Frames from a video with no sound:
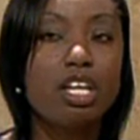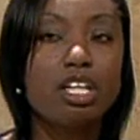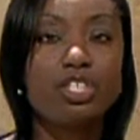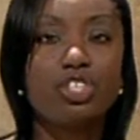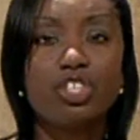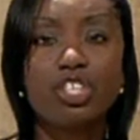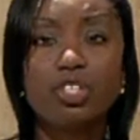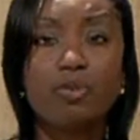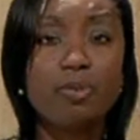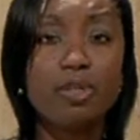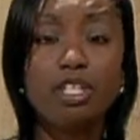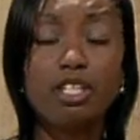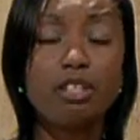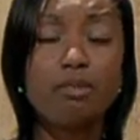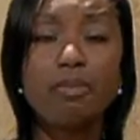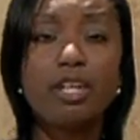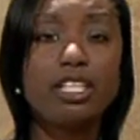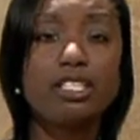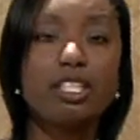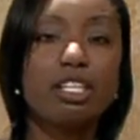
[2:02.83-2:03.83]
It's just been an
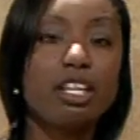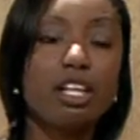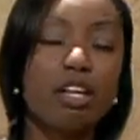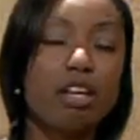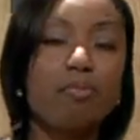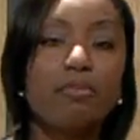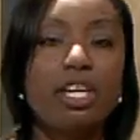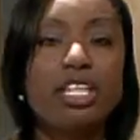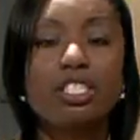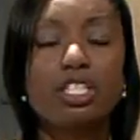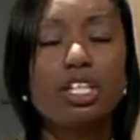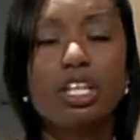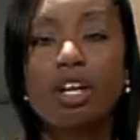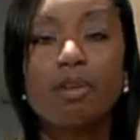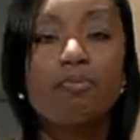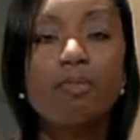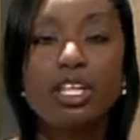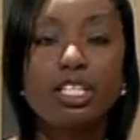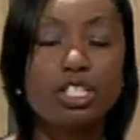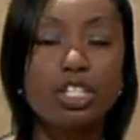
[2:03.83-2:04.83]

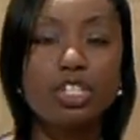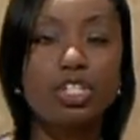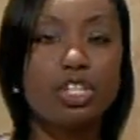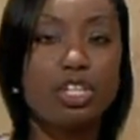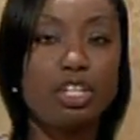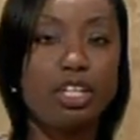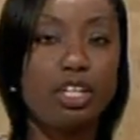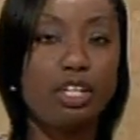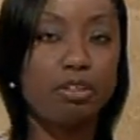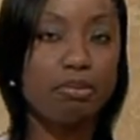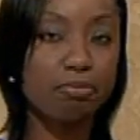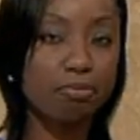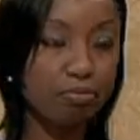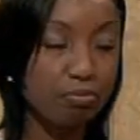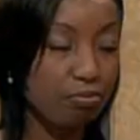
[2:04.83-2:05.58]
amazing journey.